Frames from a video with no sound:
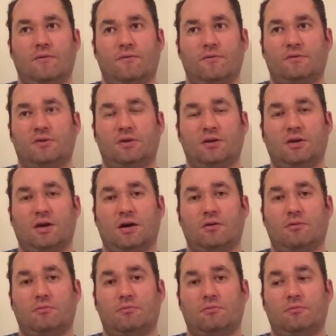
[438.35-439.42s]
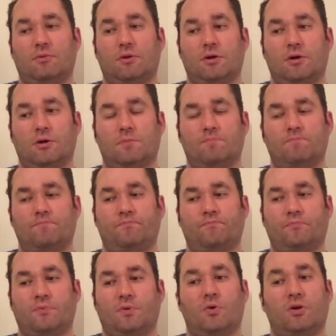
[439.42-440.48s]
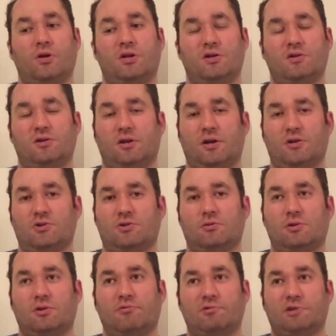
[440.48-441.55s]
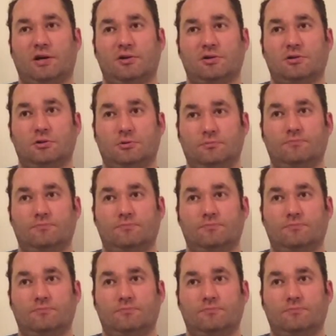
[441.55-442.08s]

seek out on an international level, actually,